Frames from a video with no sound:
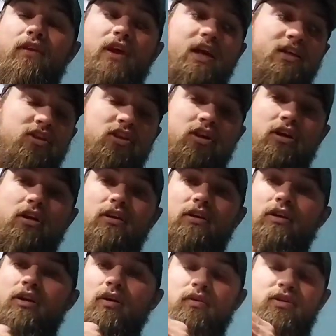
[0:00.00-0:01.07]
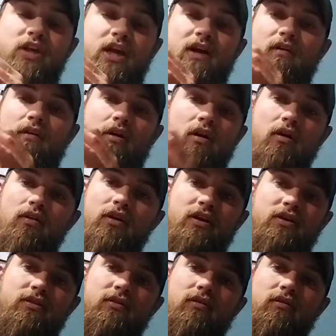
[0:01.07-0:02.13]
If you guys could go check out
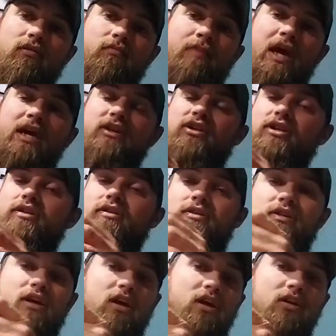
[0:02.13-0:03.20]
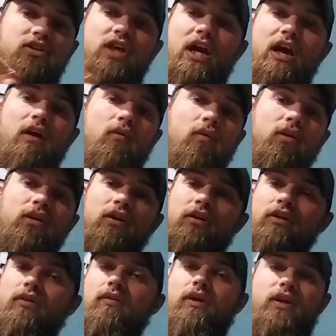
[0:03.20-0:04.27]
all their pages, check out
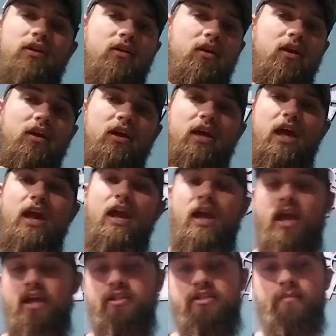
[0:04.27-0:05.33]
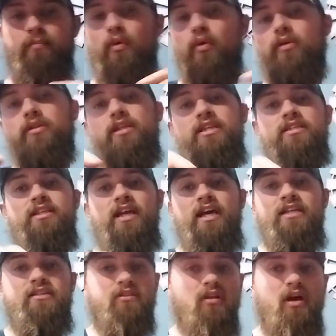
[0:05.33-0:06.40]
what they're doing, and support
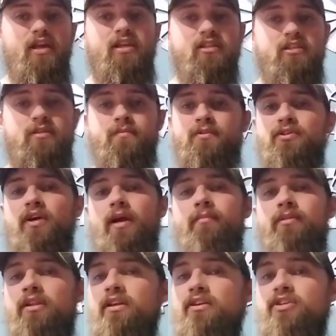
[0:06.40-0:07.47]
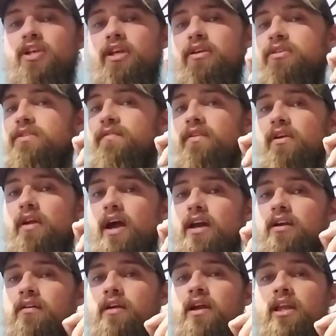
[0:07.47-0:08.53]
these guys. Like and subscribe to their channels if you're
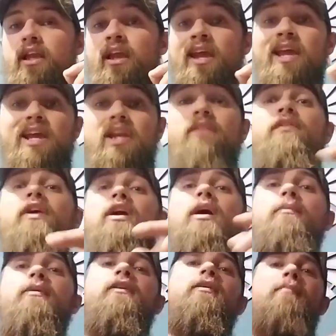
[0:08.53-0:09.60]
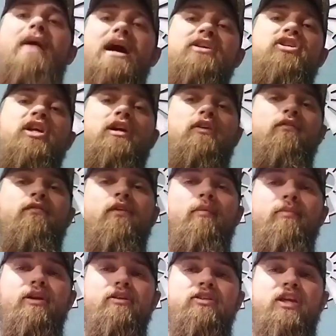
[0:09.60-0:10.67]
not already, and if you're coming to my channel
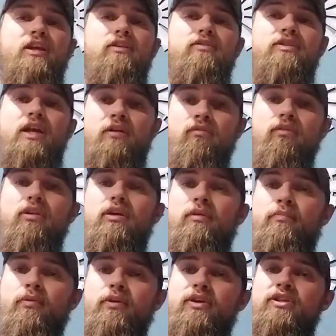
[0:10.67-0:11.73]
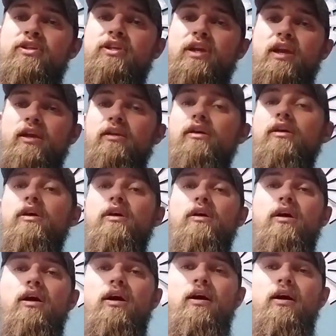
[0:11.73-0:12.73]
from their channels, I really appreciate